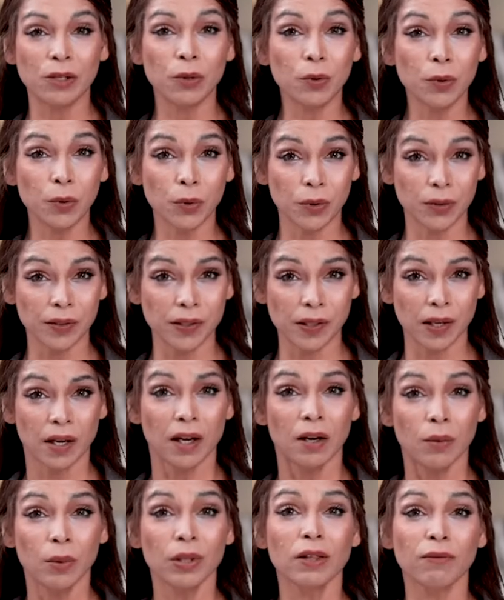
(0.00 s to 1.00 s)
laws,
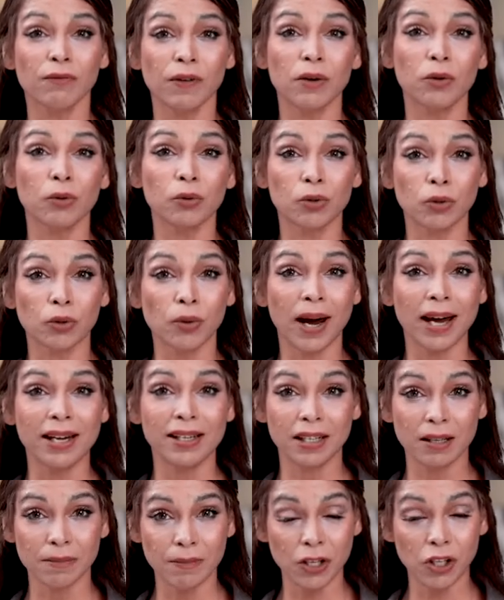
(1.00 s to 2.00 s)
with the Federal
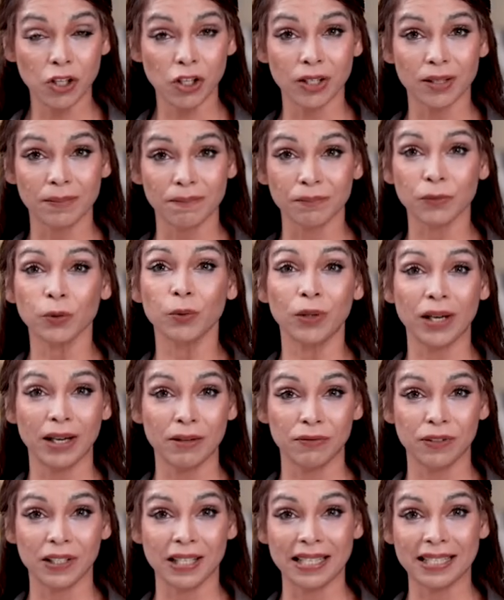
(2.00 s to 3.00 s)
Trade Commission, or
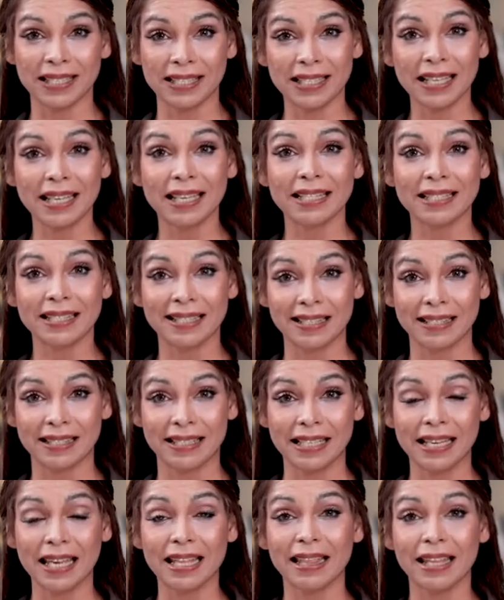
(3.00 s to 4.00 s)
FTC,
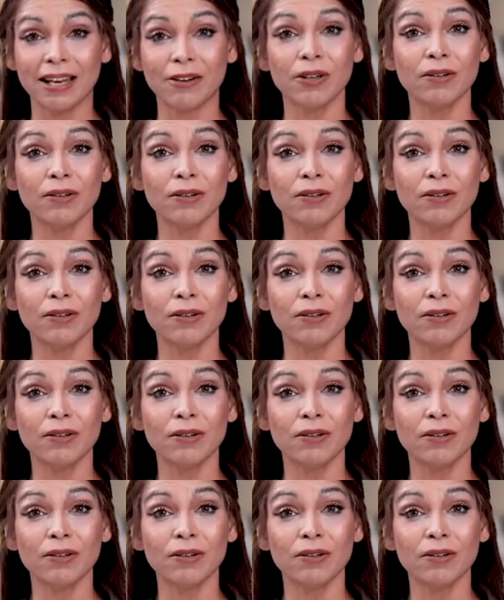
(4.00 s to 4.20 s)
assisting in their